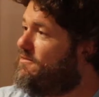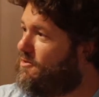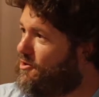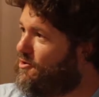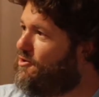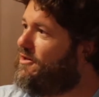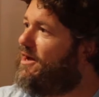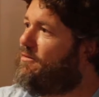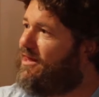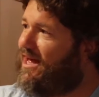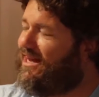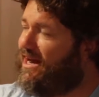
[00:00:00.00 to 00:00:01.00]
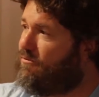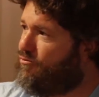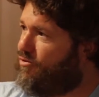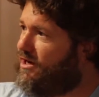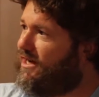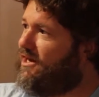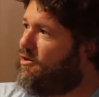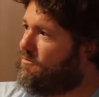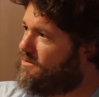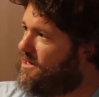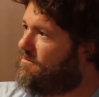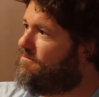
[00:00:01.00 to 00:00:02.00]
When you do that with that really
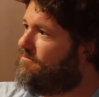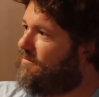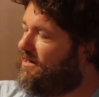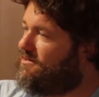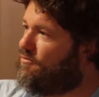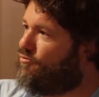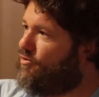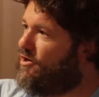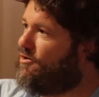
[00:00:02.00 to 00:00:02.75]
opens up. It's a real.